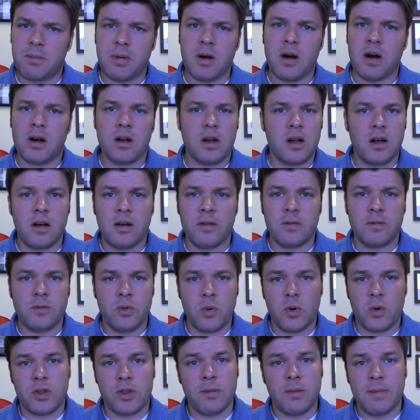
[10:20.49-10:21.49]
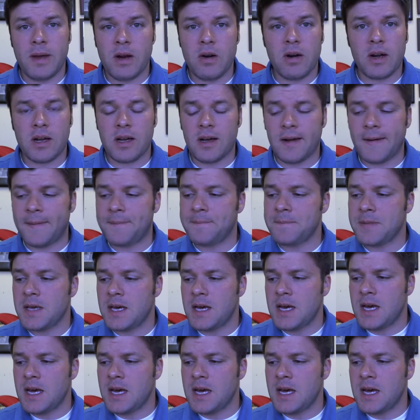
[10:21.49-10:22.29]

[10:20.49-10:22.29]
part of North America.